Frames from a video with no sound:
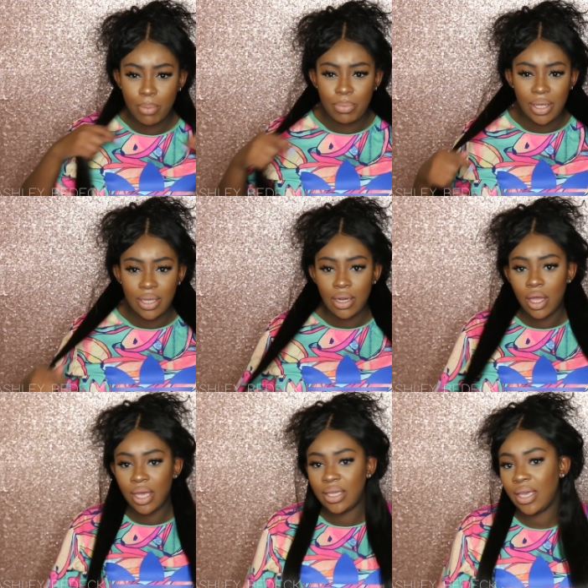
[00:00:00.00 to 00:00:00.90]
But
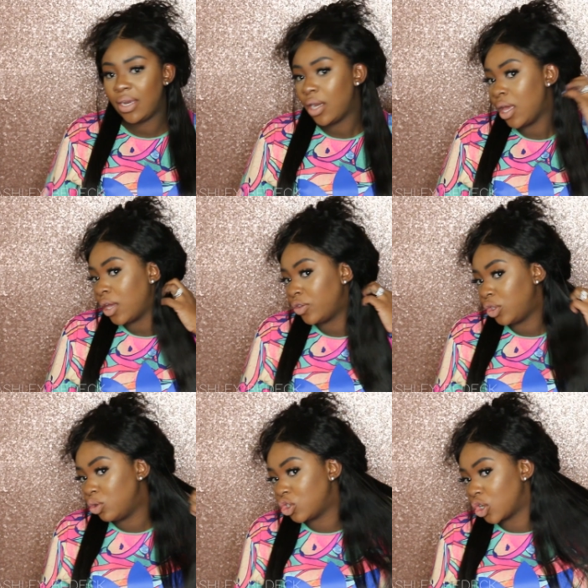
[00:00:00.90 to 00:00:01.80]
again,
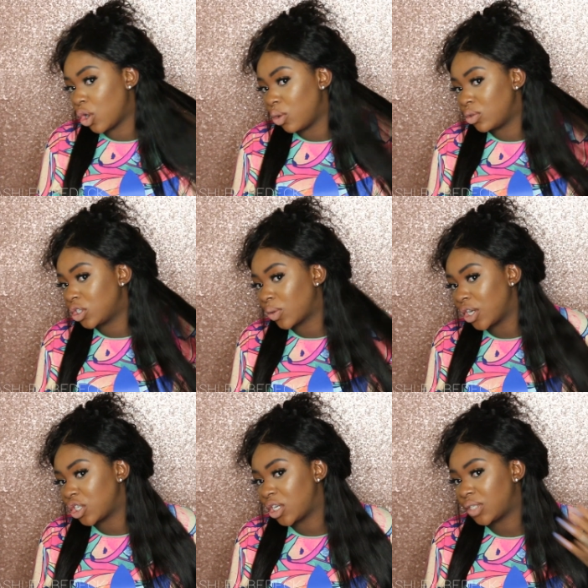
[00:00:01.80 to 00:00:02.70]
use your own
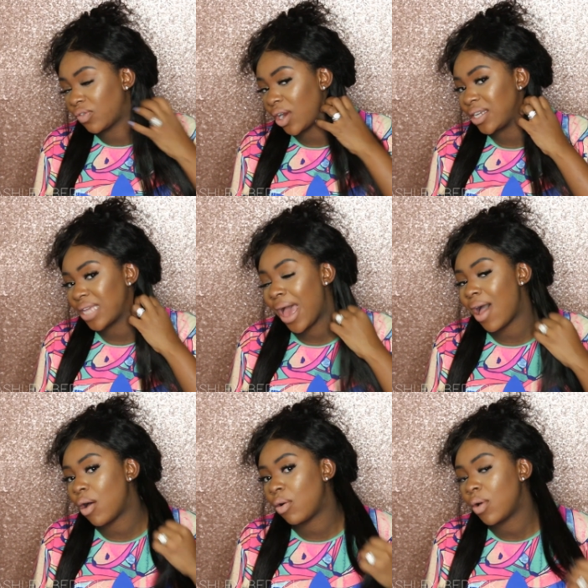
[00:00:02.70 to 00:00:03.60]
discretion as far as
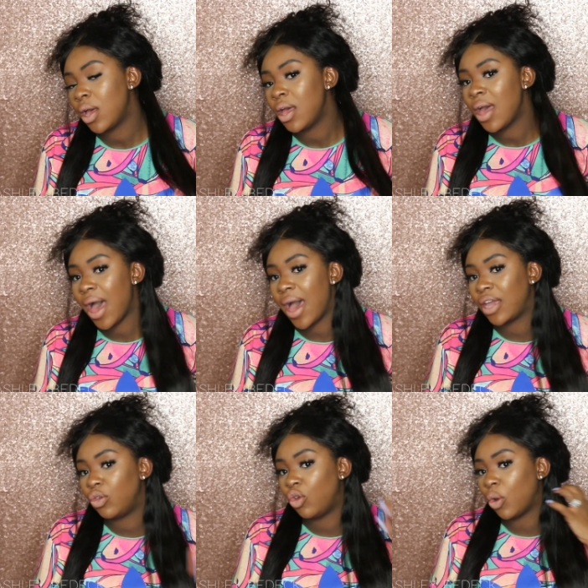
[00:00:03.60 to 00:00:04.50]
how
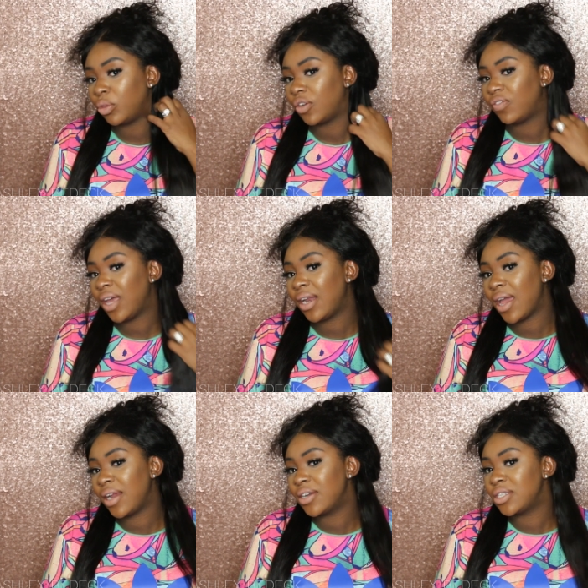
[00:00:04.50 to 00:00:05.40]
high you go with your flat
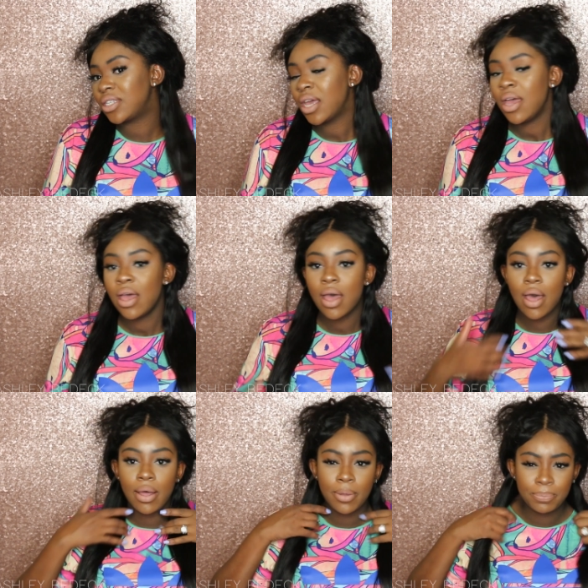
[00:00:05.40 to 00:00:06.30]
irons.
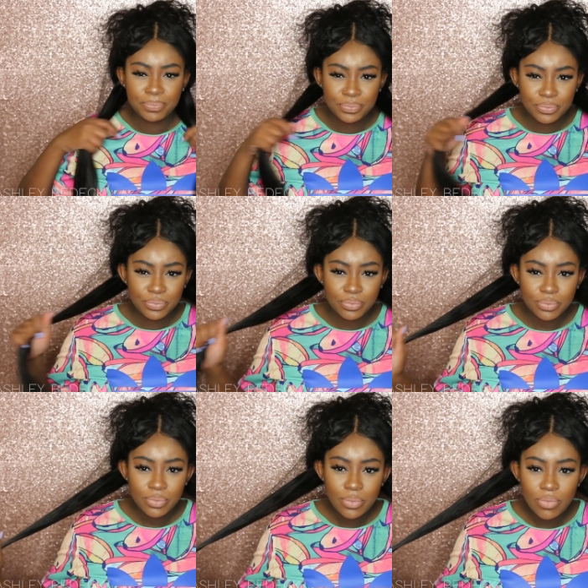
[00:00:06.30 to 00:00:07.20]

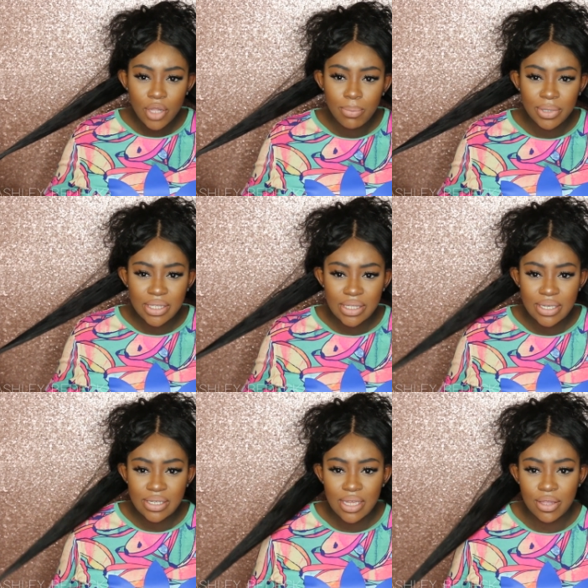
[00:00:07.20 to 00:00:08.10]
But this
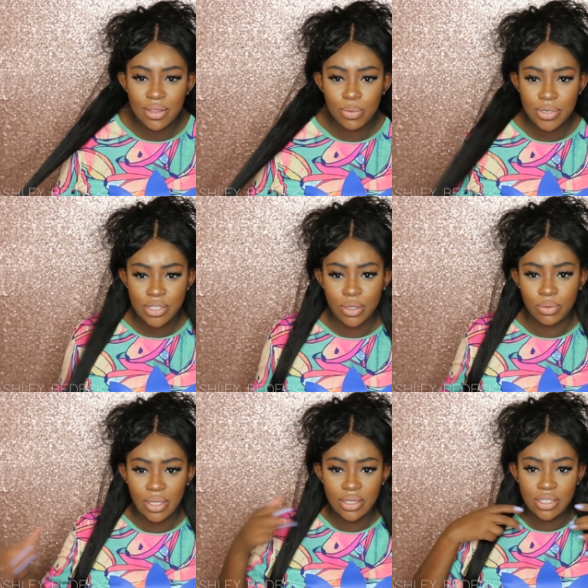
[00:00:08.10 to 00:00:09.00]
is the
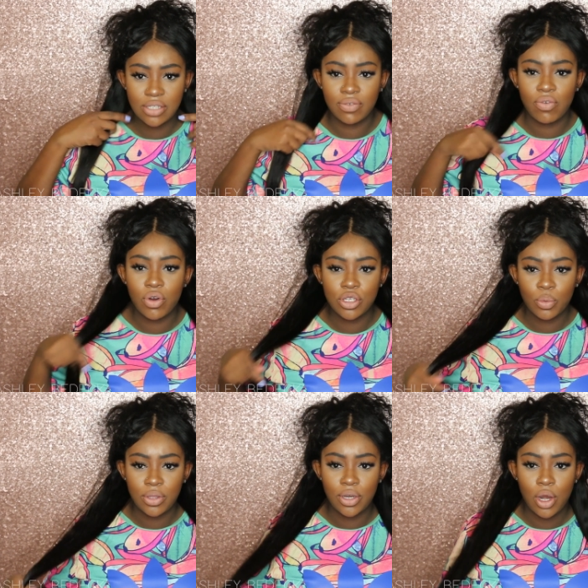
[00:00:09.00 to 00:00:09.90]
result, and this is of course
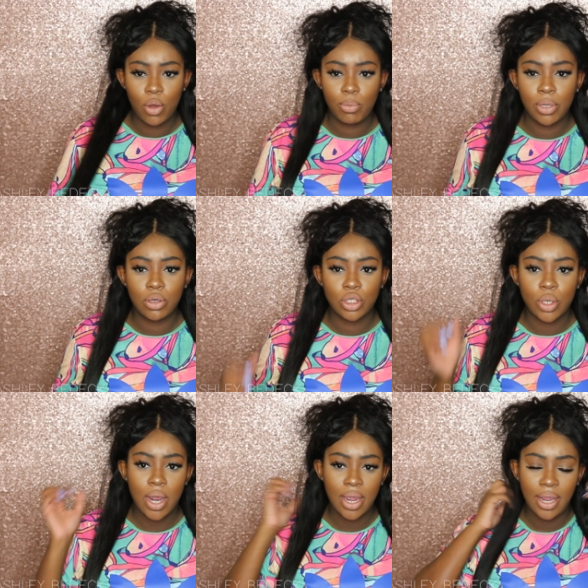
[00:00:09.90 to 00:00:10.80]
with no blow
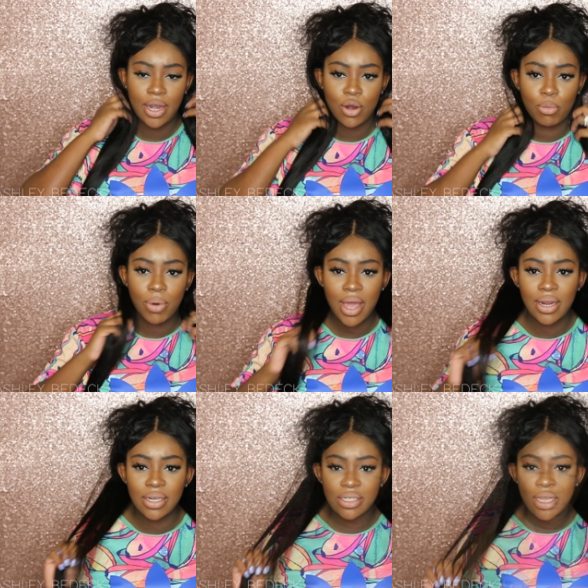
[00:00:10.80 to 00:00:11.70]
dry and no
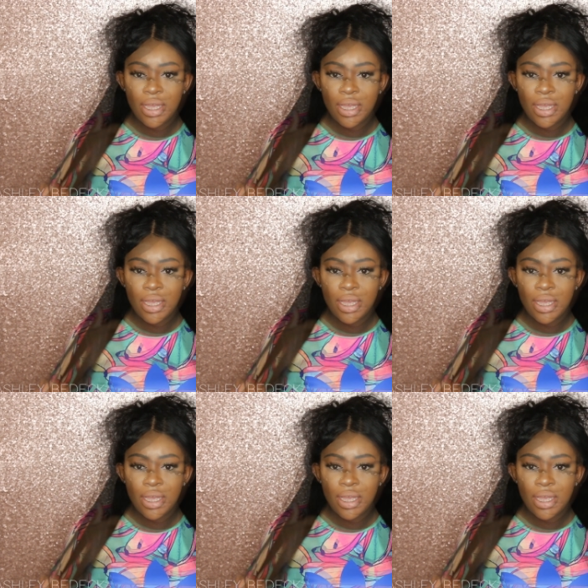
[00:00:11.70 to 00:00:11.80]
product.